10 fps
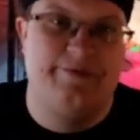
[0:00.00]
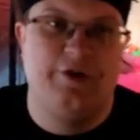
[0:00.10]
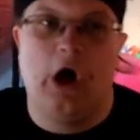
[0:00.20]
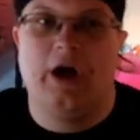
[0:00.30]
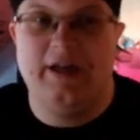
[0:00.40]

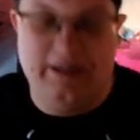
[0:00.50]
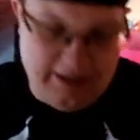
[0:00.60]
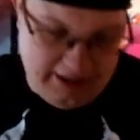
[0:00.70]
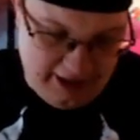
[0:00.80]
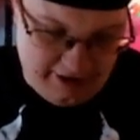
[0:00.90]
talking to
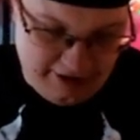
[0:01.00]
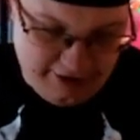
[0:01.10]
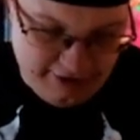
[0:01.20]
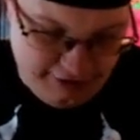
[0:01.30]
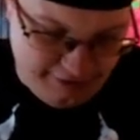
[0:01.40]
the
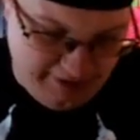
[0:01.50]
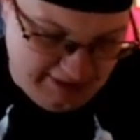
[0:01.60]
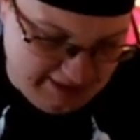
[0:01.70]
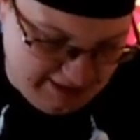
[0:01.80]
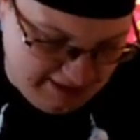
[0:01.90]
character, doing
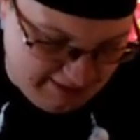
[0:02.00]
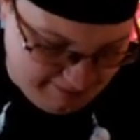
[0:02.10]
the thing,